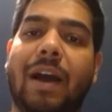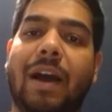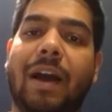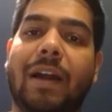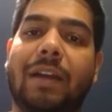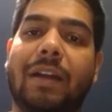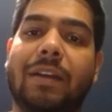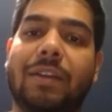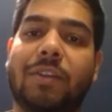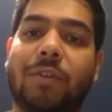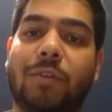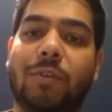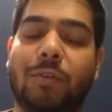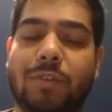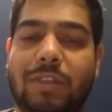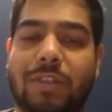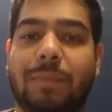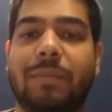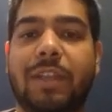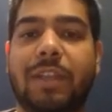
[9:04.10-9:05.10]
and you do
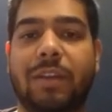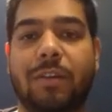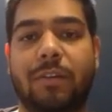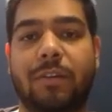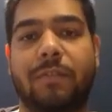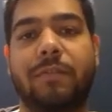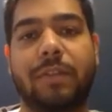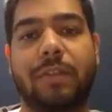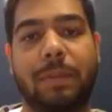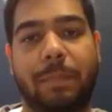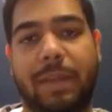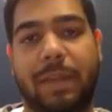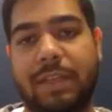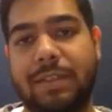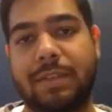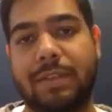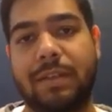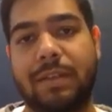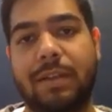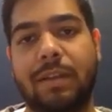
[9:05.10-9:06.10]
something good for the
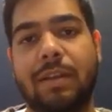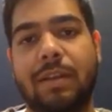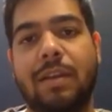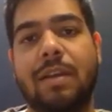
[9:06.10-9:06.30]
patient,